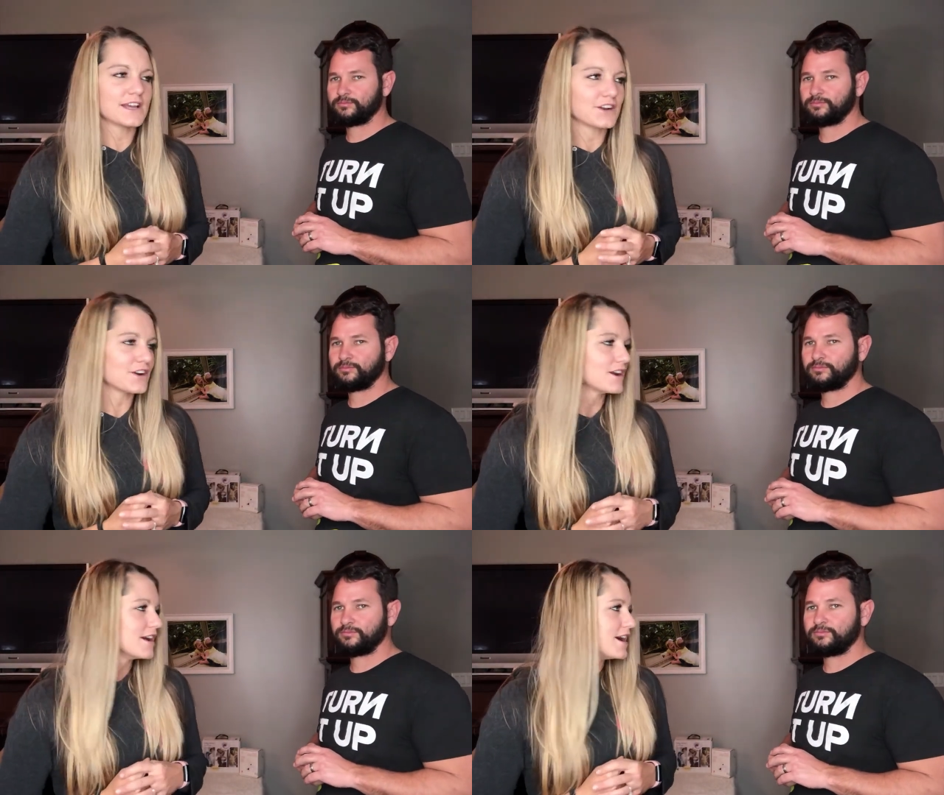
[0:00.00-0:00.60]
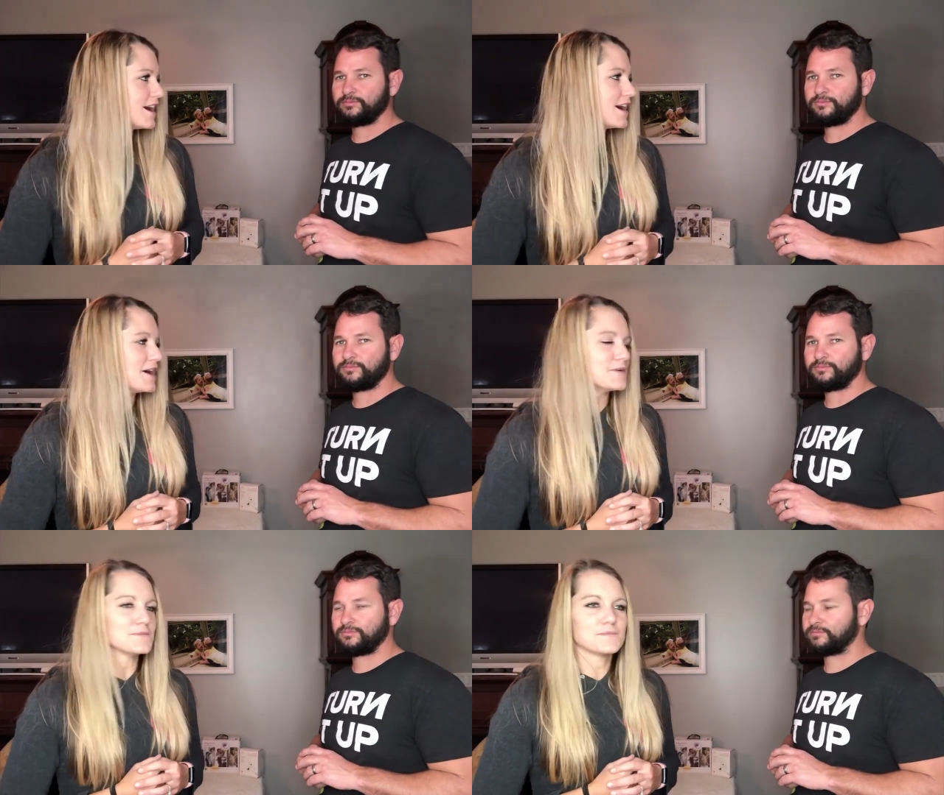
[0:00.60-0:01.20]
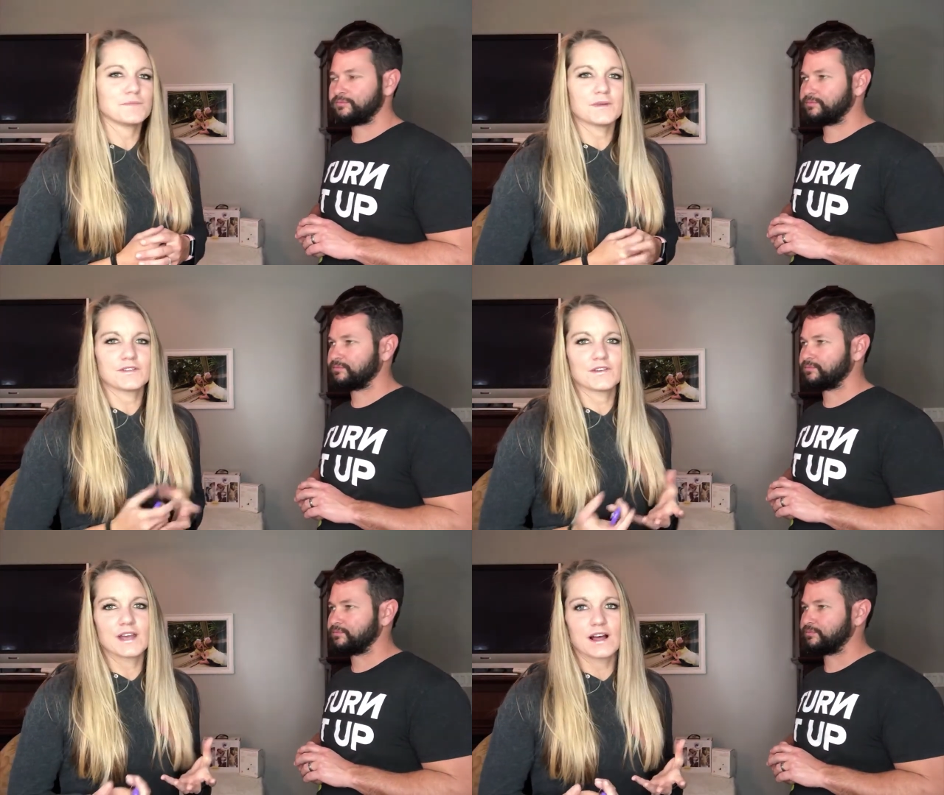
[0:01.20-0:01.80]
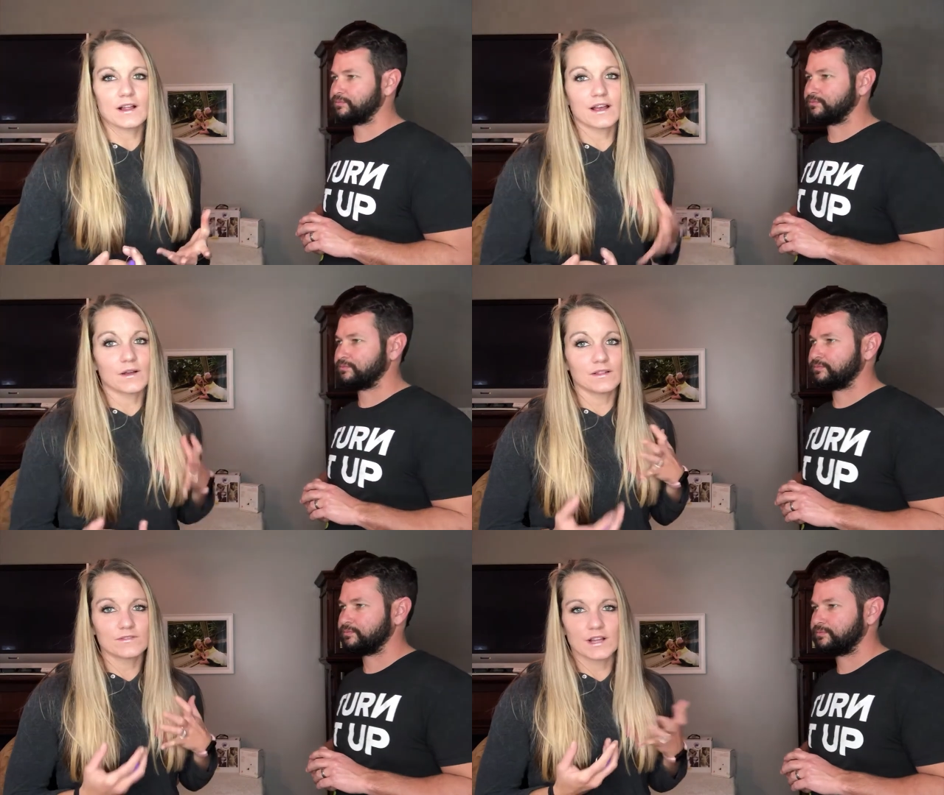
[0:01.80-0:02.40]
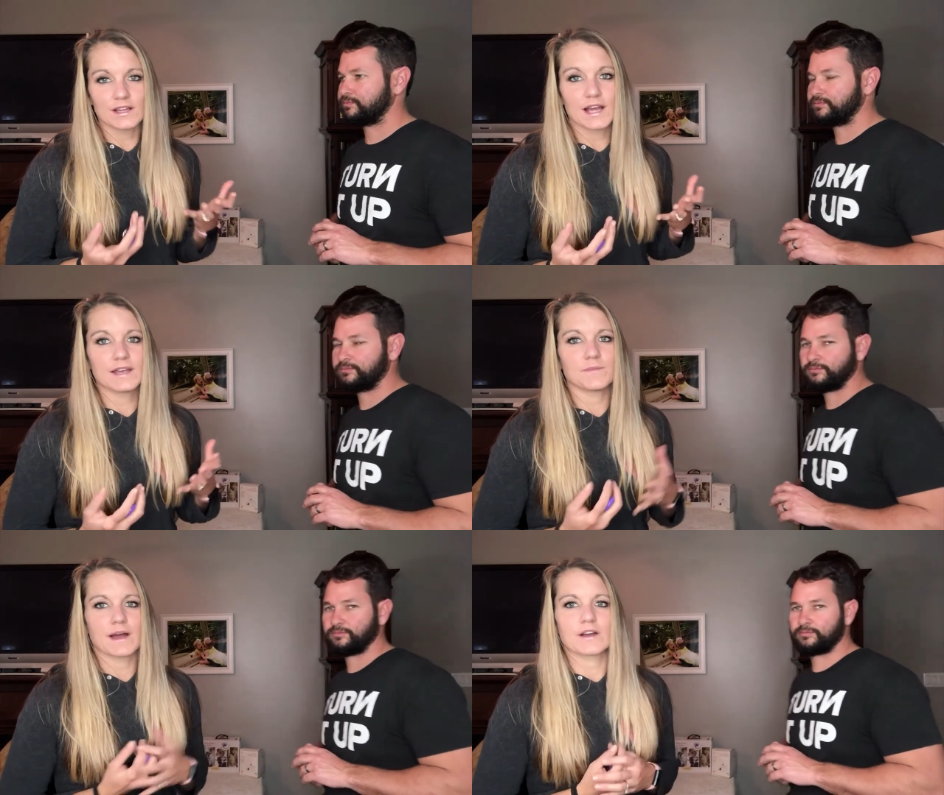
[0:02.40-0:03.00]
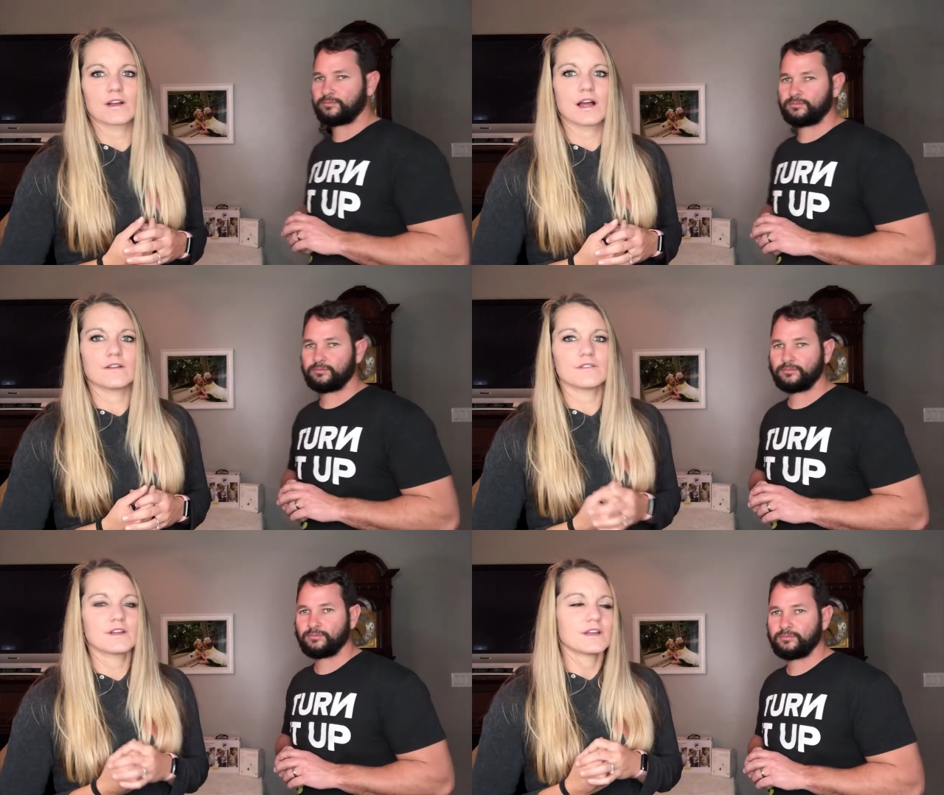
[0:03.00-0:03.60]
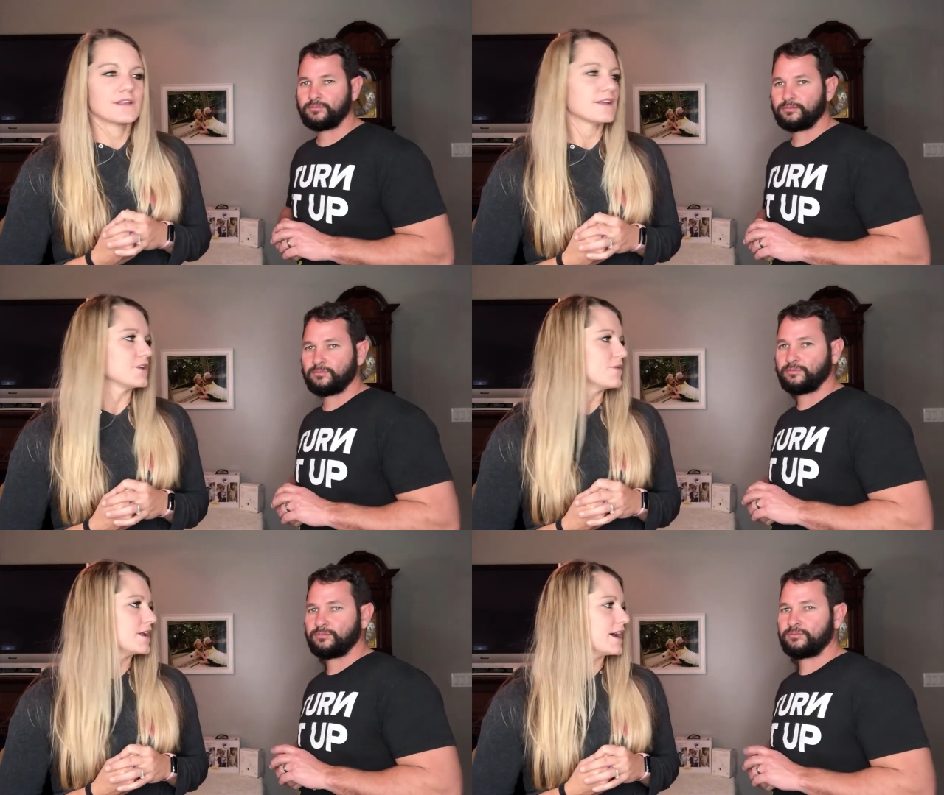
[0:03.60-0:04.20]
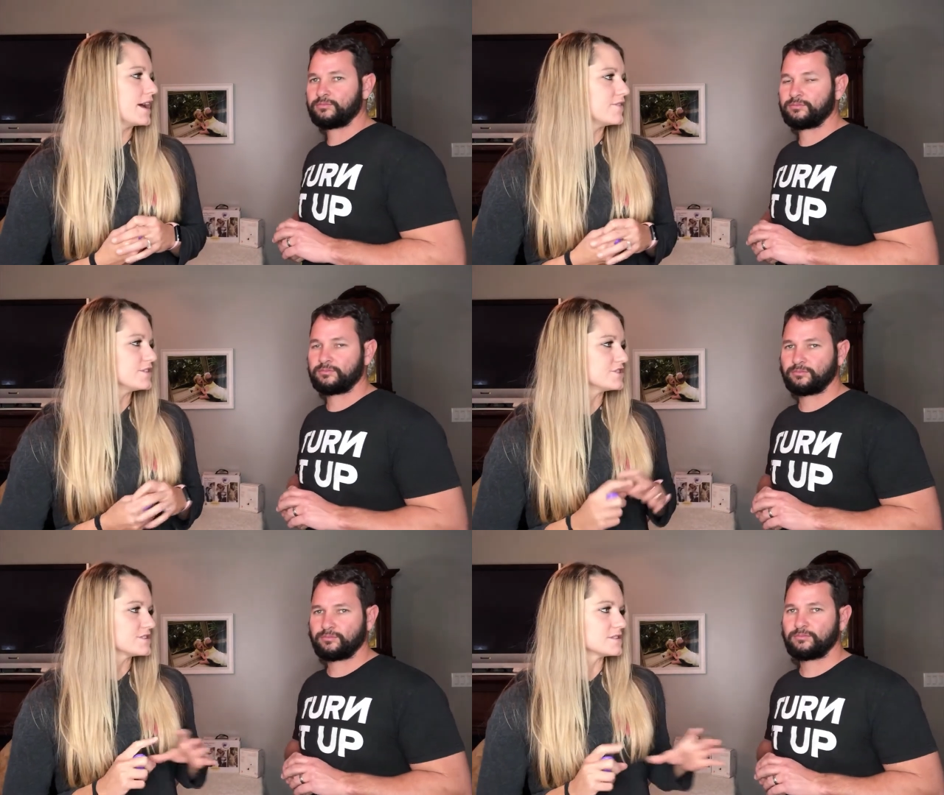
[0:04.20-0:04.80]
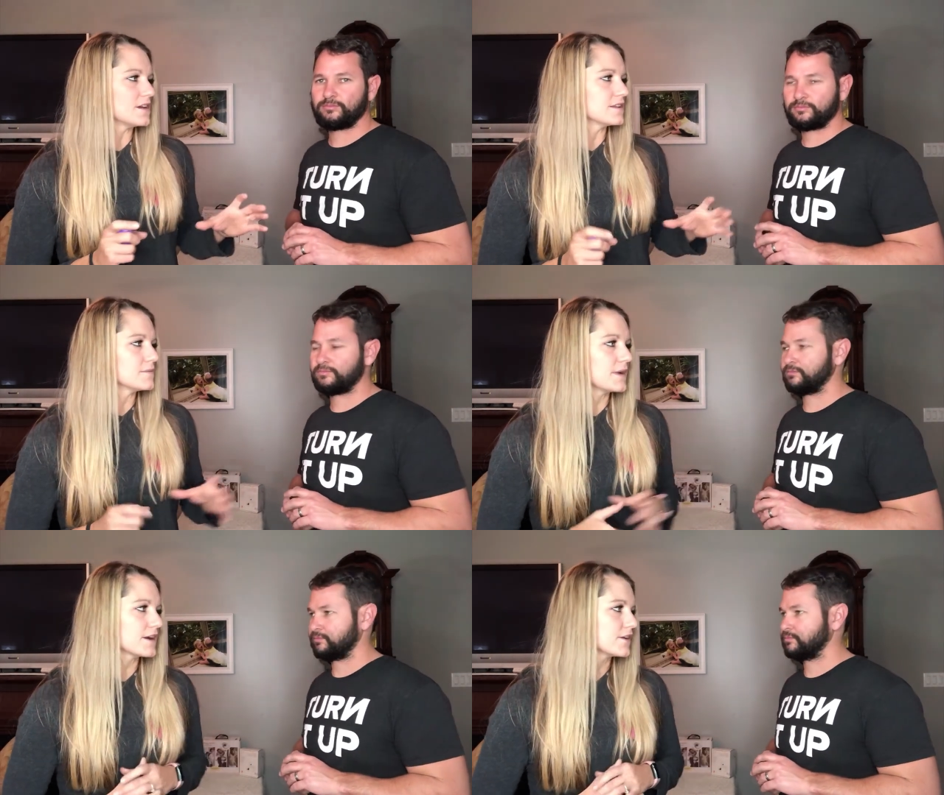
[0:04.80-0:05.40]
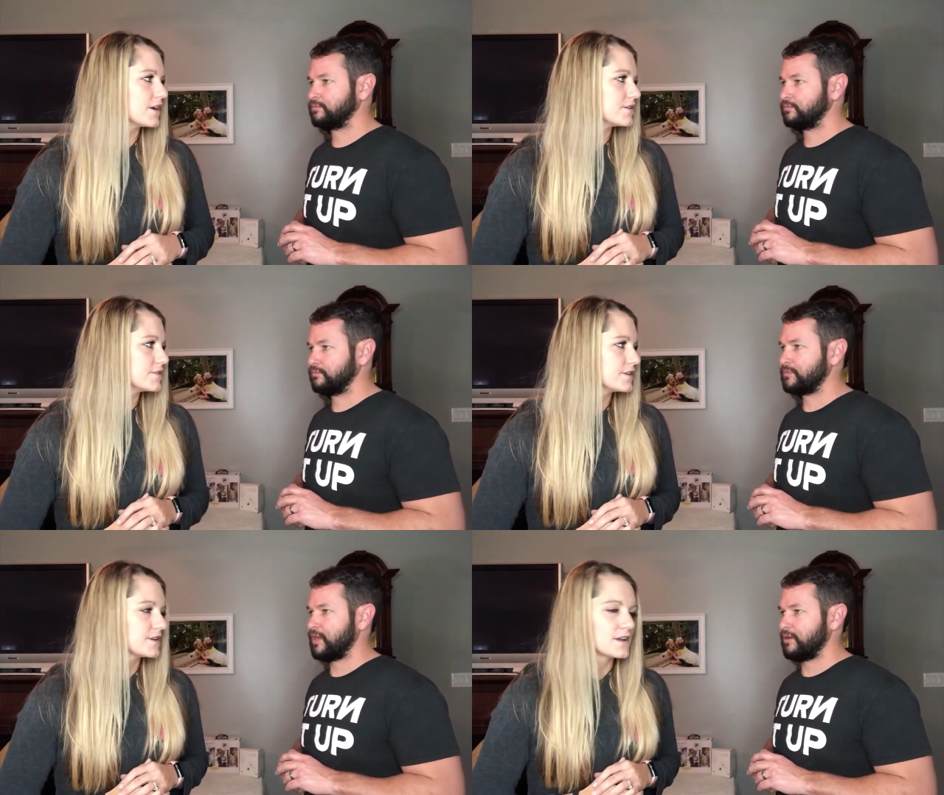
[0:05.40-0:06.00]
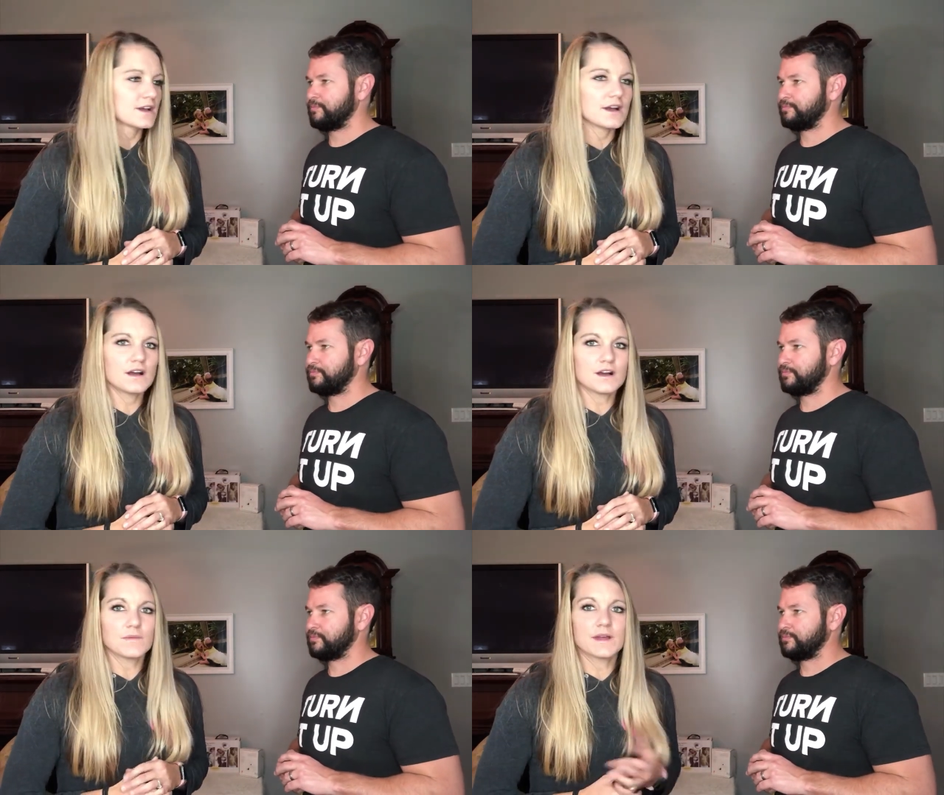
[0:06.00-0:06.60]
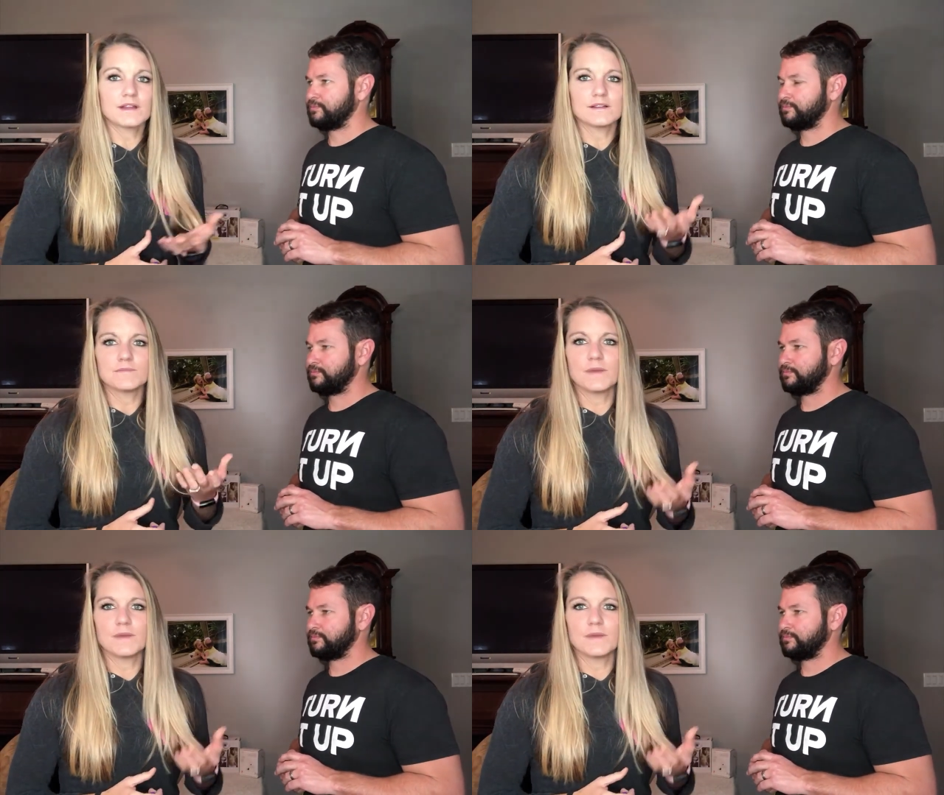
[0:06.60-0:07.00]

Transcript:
Speaker 1: lighter. Um, but so yeah, like a, a light background that you want to have and just solid background. Yeah. Um, and